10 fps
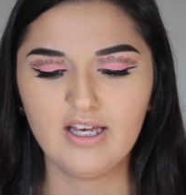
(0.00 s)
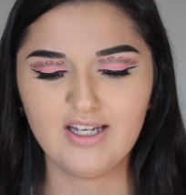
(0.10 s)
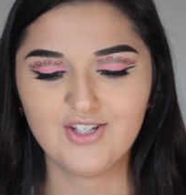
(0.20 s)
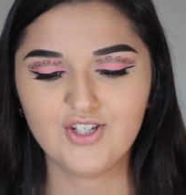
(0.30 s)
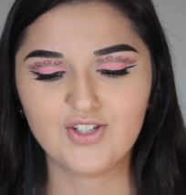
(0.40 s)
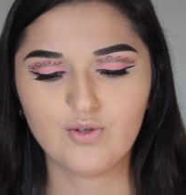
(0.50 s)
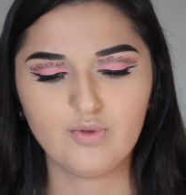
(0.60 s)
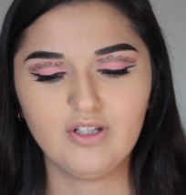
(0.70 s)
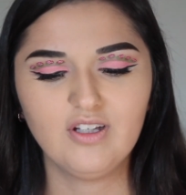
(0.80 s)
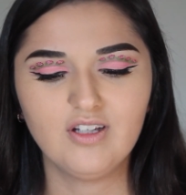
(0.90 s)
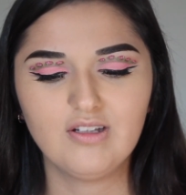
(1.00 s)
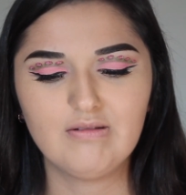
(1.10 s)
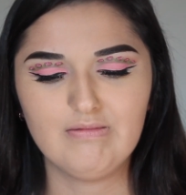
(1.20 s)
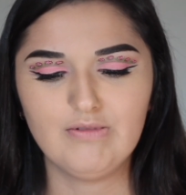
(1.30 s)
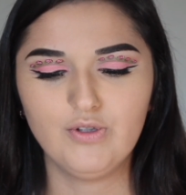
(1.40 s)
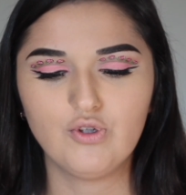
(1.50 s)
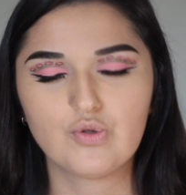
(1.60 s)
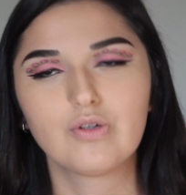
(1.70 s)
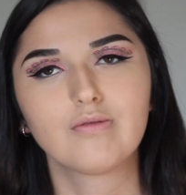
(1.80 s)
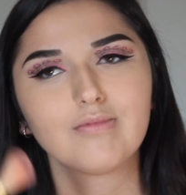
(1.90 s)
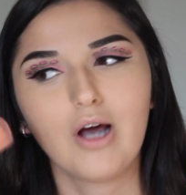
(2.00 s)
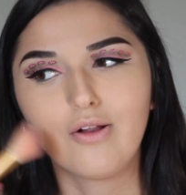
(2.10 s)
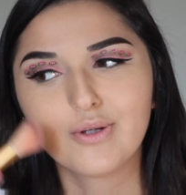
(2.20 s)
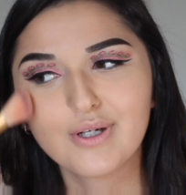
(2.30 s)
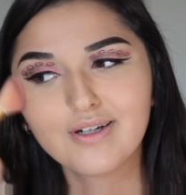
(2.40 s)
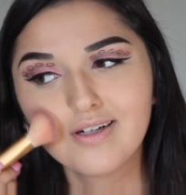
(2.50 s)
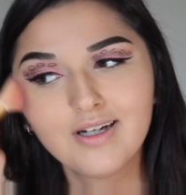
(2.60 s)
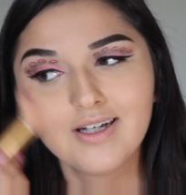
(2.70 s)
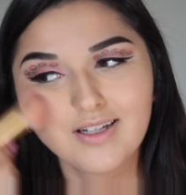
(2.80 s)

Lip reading: It's just a really good neutral color,